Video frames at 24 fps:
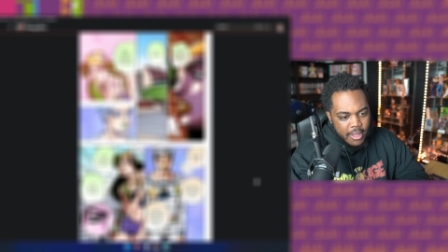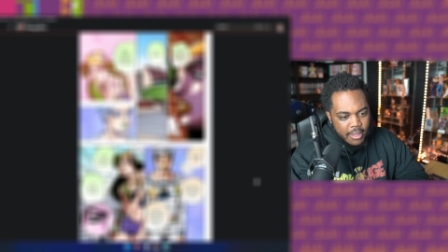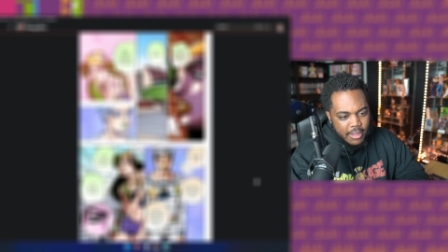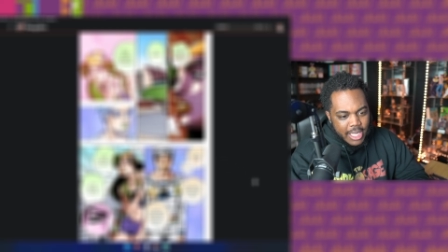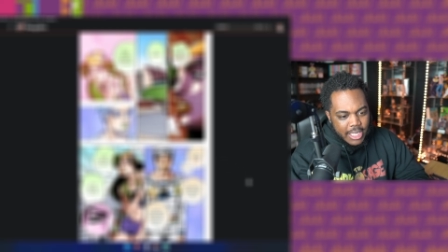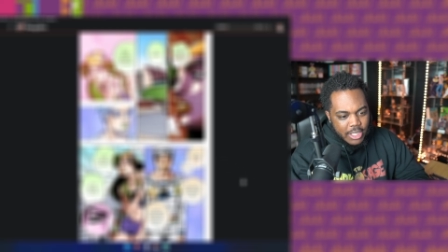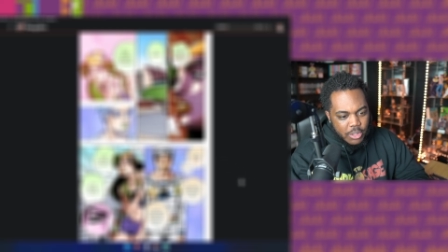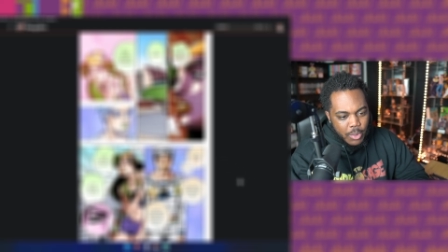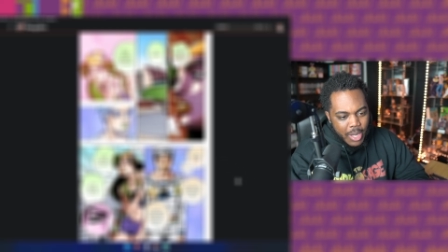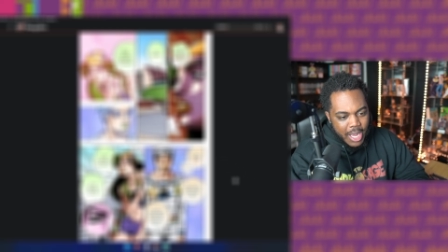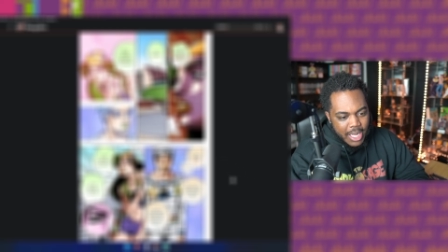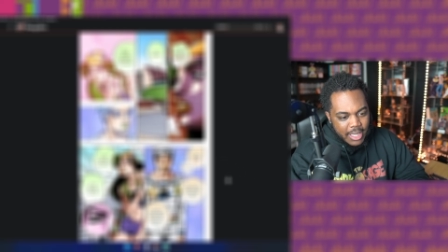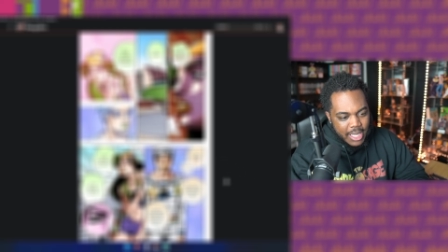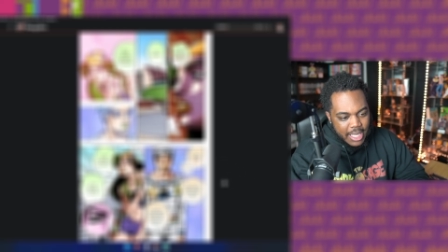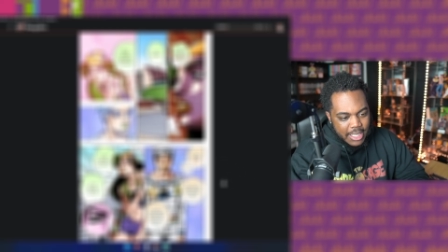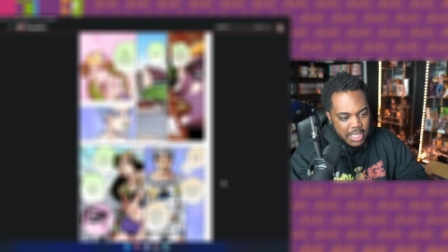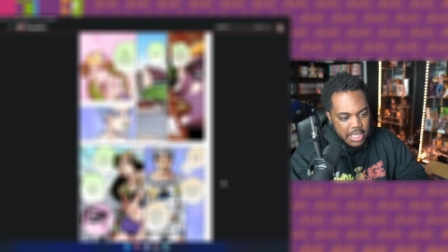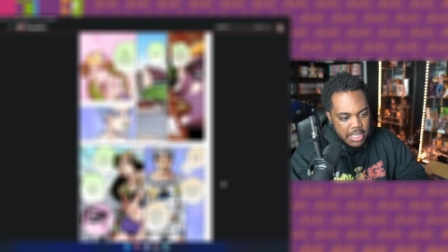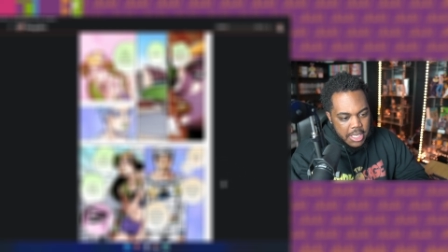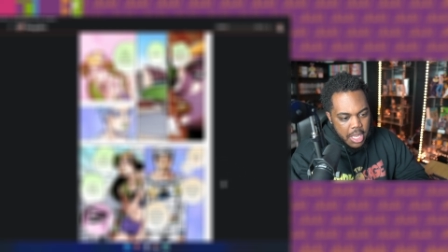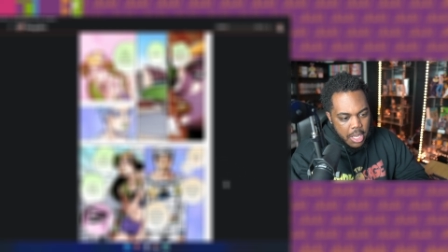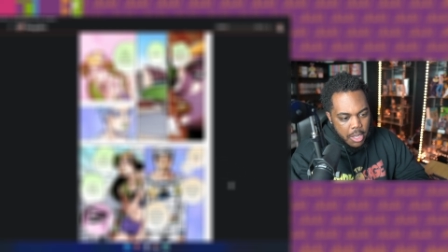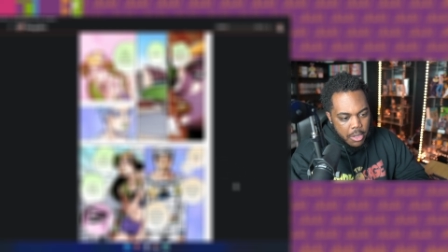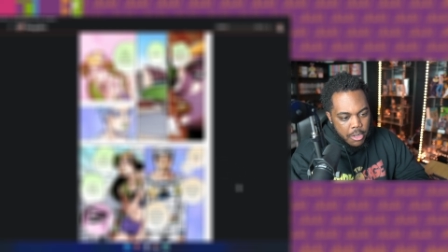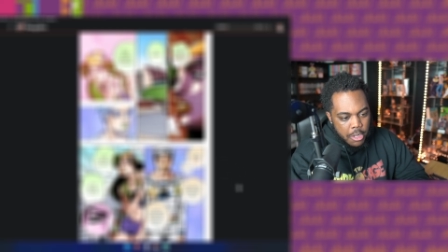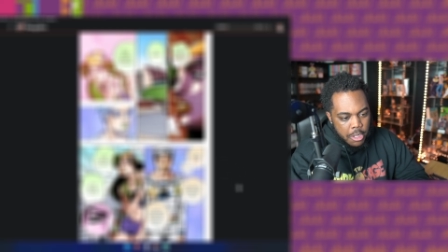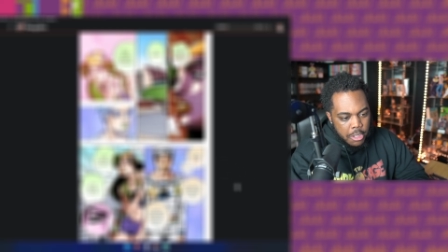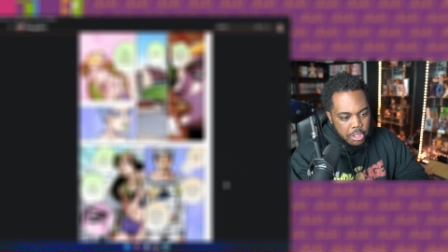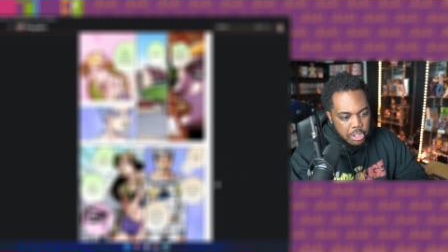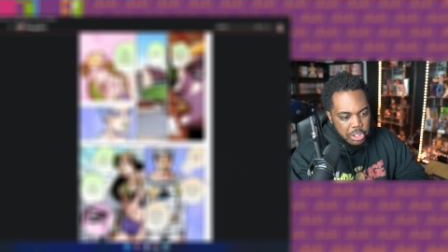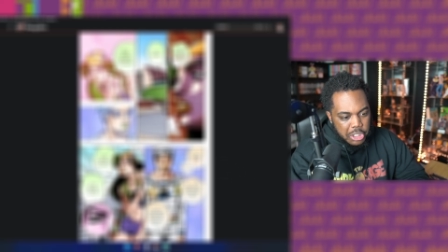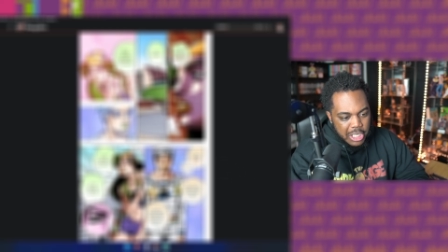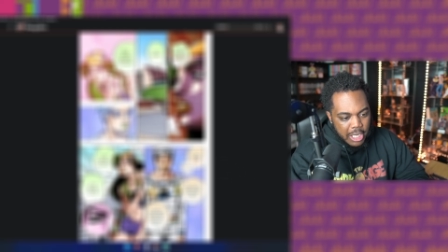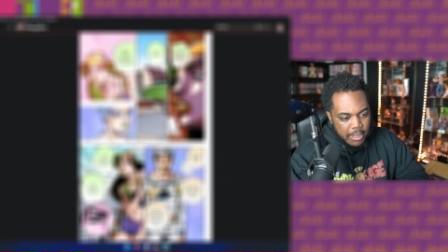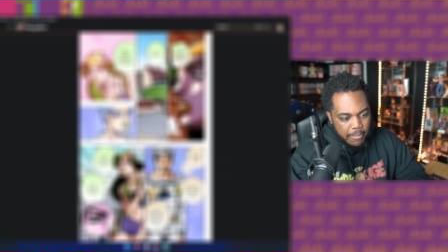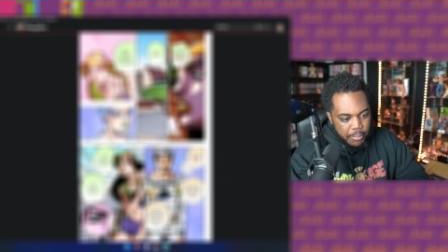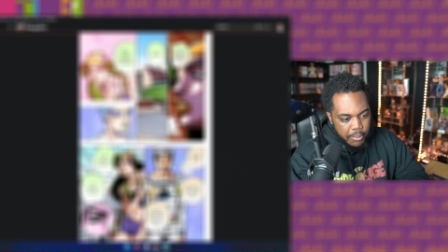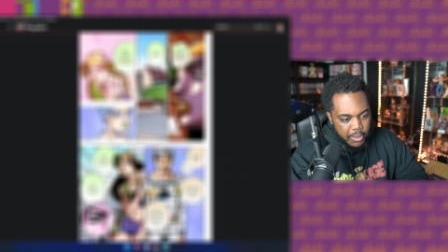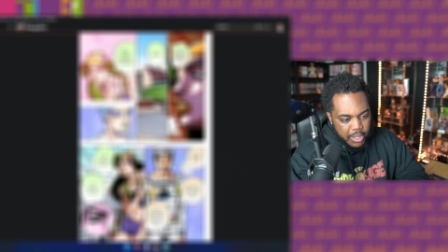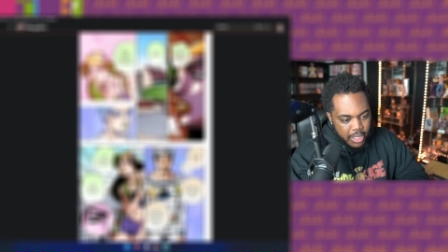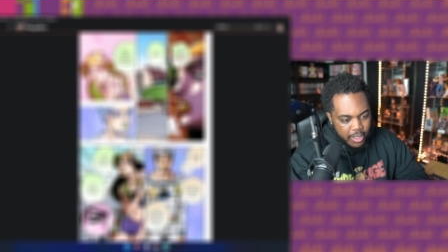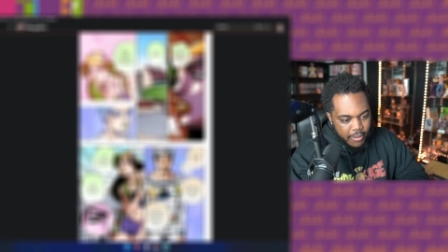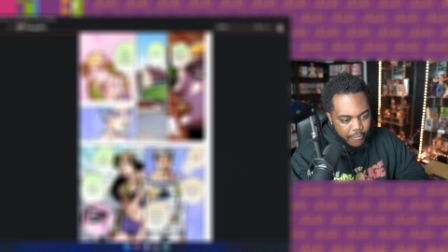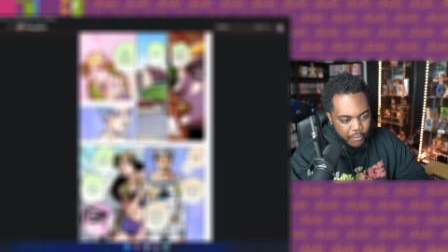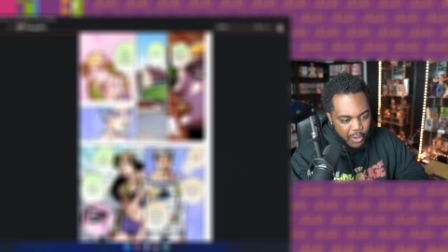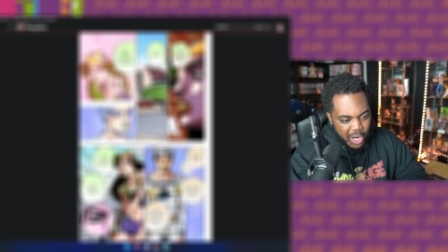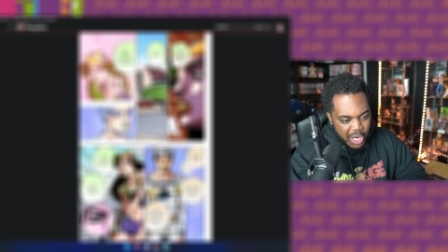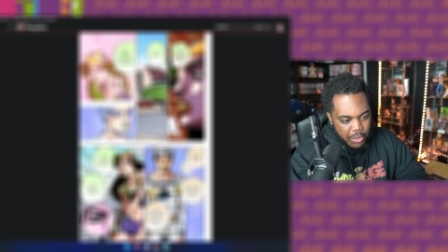That's why I'd like to know. You seem pretty
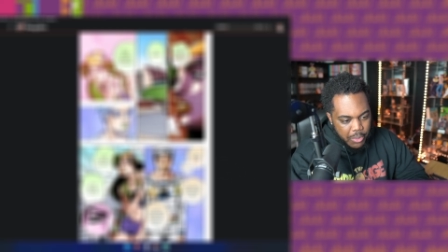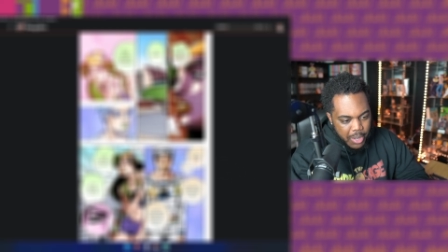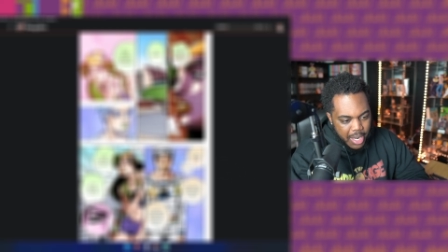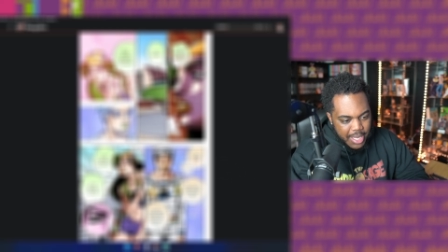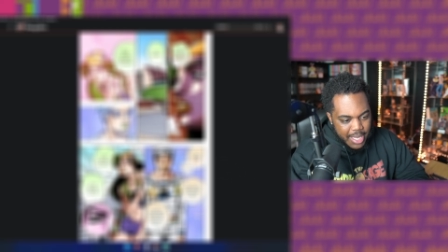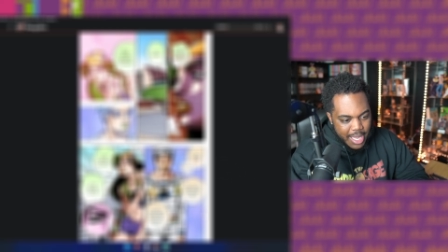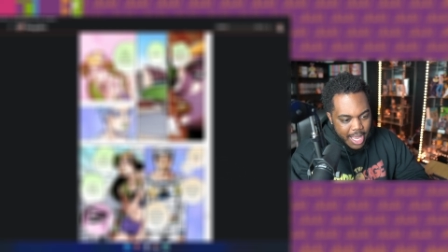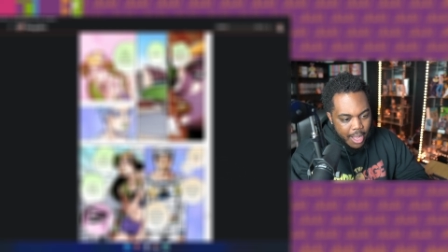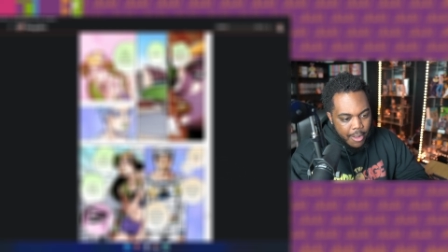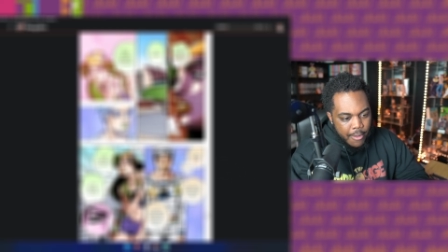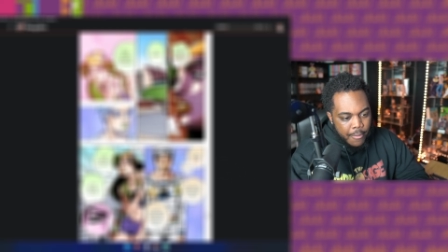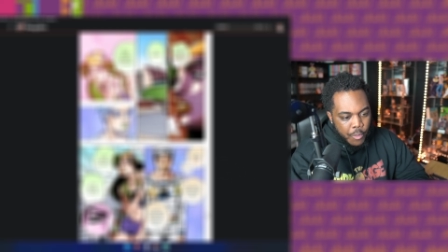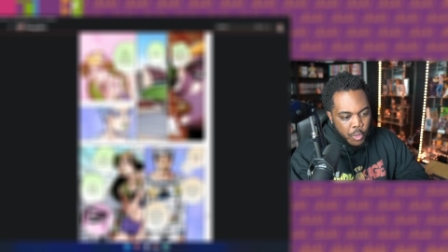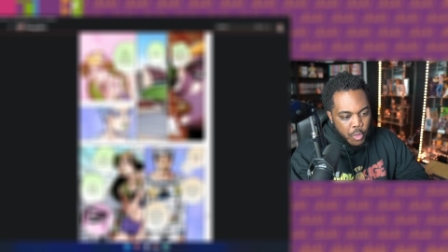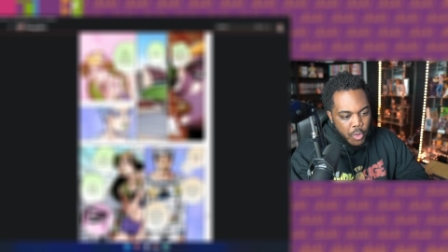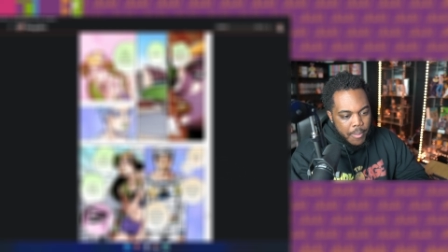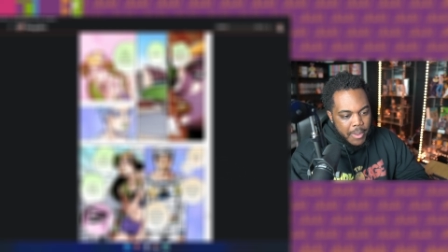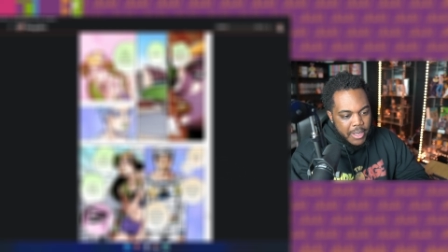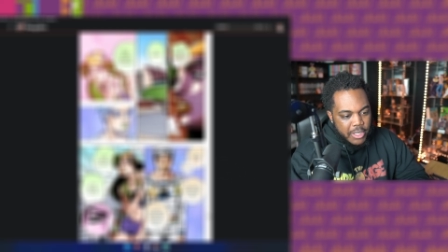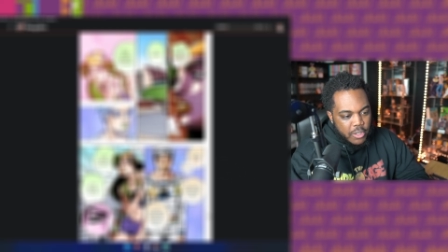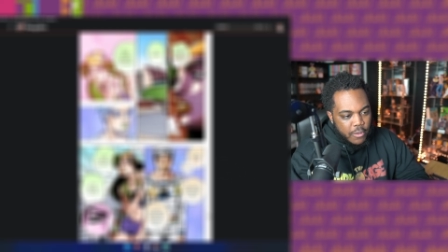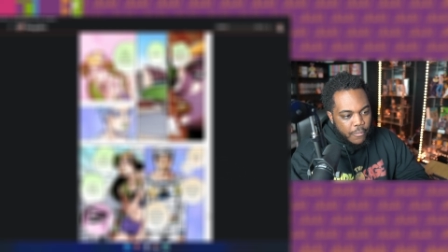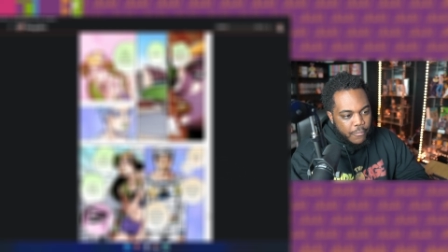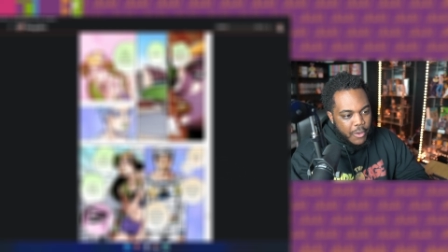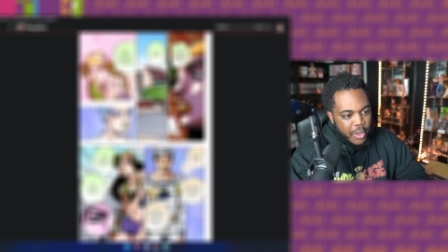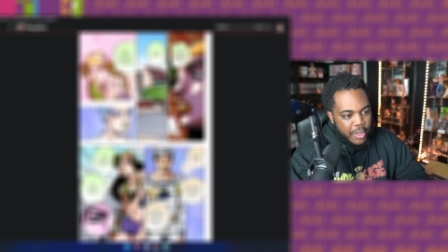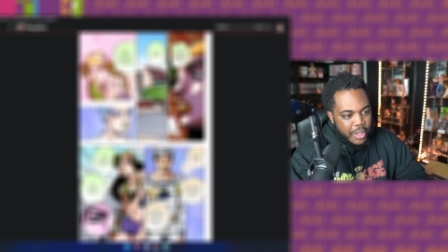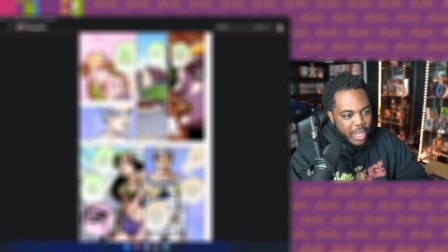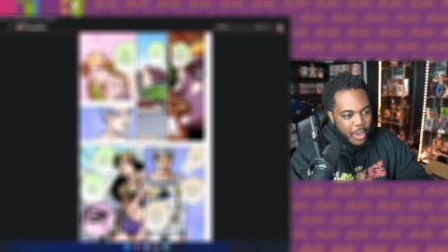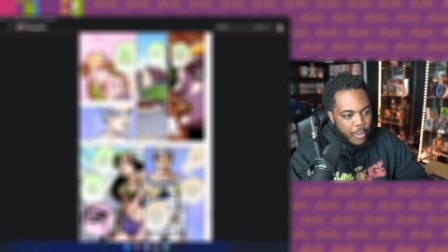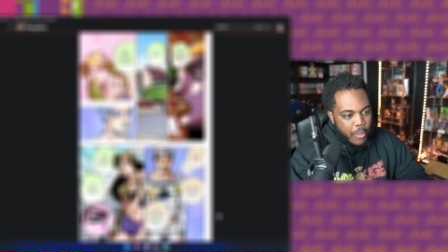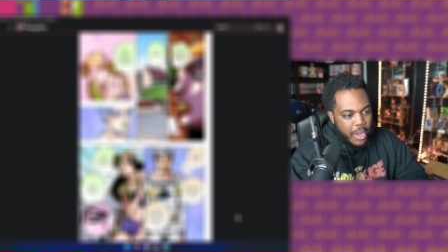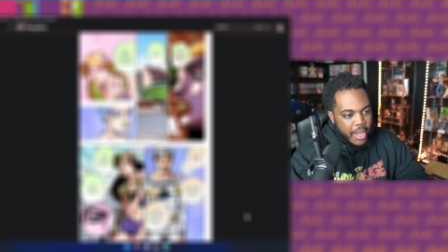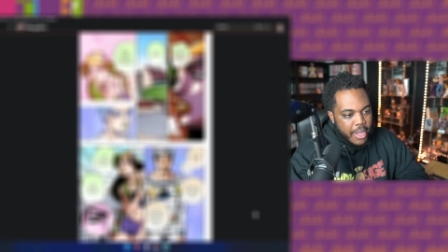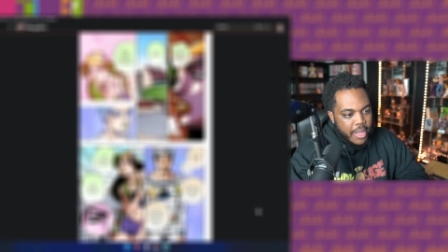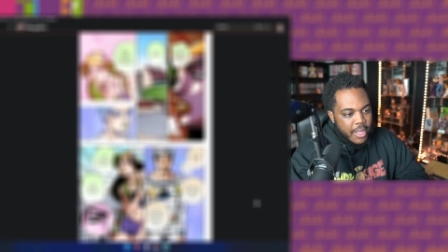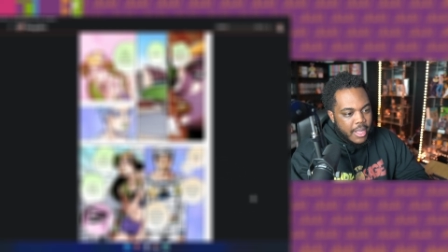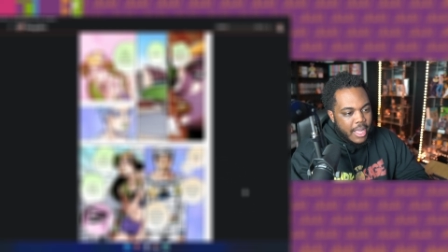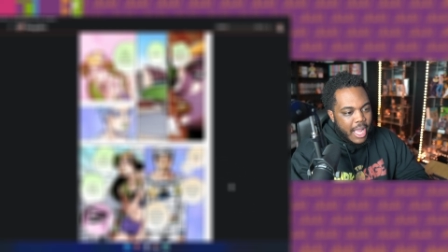afraid right now. What makes you feel that way?